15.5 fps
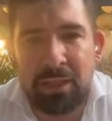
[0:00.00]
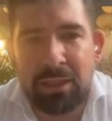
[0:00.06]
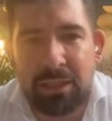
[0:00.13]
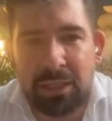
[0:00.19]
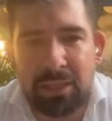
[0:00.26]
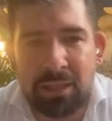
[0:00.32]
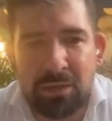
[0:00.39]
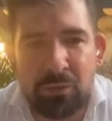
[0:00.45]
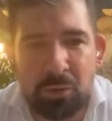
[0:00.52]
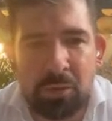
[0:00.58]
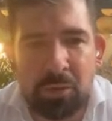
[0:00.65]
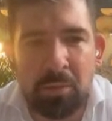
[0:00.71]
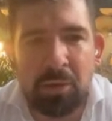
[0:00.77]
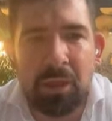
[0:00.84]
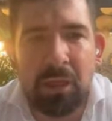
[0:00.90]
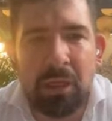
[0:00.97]
and as I said from
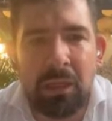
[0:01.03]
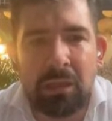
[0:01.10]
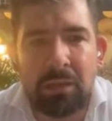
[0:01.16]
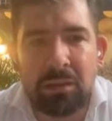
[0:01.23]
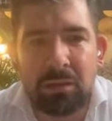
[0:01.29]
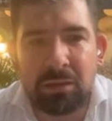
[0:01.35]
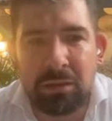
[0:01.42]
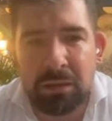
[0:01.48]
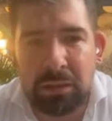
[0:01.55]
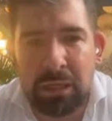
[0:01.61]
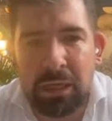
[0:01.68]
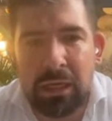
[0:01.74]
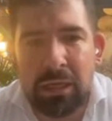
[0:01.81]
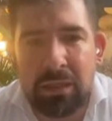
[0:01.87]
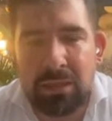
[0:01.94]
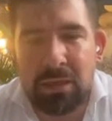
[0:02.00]
the beginning, the
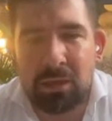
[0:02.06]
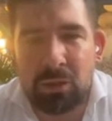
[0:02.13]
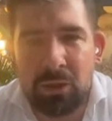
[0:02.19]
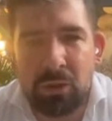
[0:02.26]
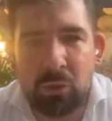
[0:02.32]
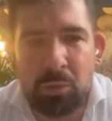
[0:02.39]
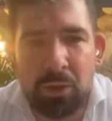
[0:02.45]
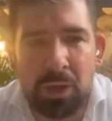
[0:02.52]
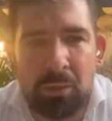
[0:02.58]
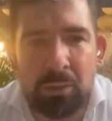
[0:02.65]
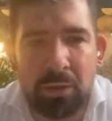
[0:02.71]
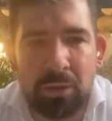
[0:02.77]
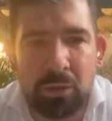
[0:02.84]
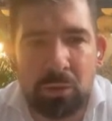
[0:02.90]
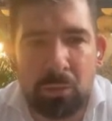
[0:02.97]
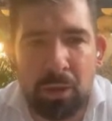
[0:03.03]
clients are going to be
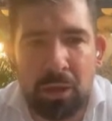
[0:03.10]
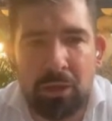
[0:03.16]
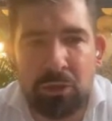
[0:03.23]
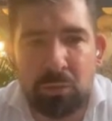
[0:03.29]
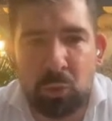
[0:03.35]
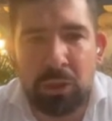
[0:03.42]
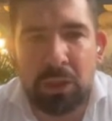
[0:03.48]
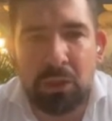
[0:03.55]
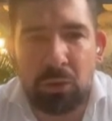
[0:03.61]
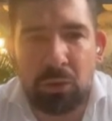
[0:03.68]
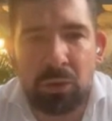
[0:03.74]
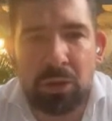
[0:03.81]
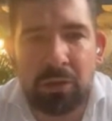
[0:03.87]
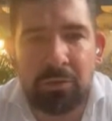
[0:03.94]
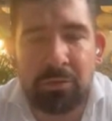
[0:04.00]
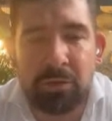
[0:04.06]
able to manage
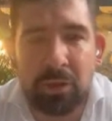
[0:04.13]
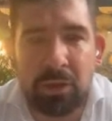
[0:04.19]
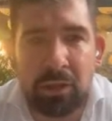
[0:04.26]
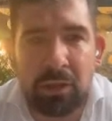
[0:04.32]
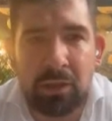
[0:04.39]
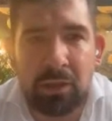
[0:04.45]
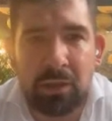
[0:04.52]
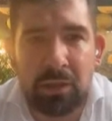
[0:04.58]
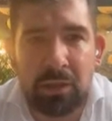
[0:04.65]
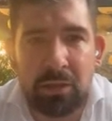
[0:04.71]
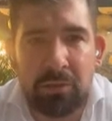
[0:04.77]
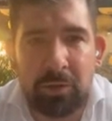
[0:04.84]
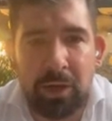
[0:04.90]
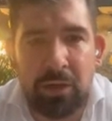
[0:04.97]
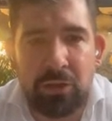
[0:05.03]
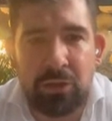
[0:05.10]
multitude of
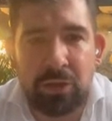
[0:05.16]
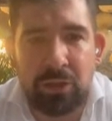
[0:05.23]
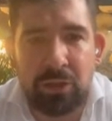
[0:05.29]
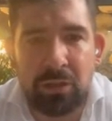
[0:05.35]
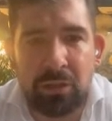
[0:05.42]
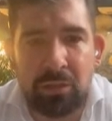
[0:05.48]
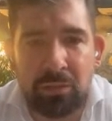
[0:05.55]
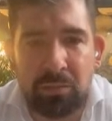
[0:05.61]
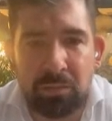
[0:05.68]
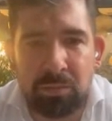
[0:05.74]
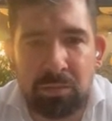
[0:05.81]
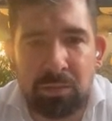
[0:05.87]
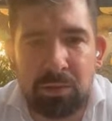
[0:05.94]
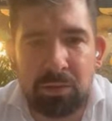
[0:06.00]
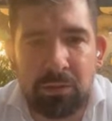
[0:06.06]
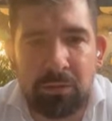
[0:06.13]

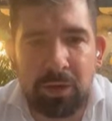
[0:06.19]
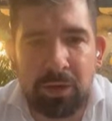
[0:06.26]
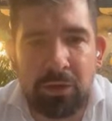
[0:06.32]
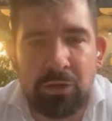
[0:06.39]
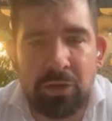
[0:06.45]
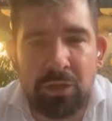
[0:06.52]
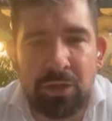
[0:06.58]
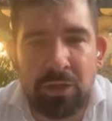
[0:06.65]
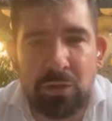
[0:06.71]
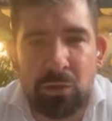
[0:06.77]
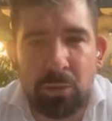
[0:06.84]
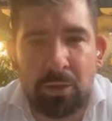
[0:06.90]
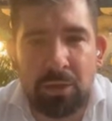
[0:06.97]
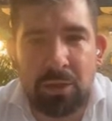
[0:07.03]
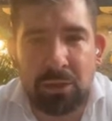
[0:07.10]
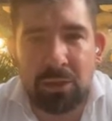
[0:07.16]
financial
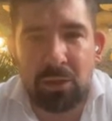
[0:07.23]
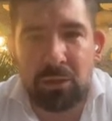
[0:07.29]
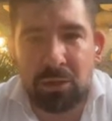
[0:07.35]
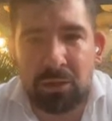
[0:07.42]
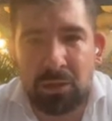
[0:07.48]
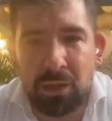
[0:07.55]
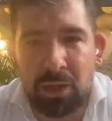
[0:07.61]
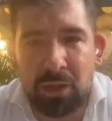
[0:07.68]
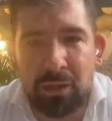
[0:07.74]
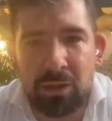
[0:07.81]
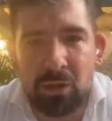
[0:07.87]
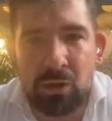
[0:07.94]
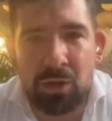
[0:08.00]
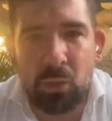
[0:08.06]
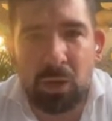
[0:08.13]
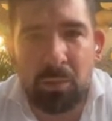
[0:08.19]
instruments
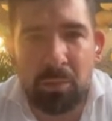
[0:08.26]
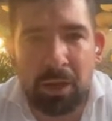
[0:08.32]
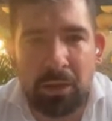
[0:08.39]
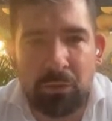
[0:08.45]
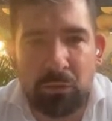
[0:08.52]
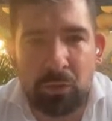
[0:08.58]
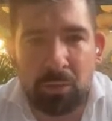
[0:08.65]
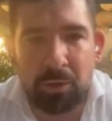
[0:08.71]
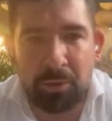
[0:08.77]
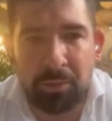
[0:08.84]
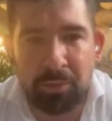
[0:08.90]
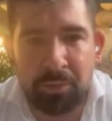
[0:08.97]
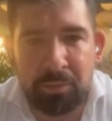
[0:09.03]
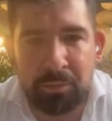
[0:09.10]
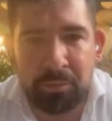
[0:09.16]
under only one platform.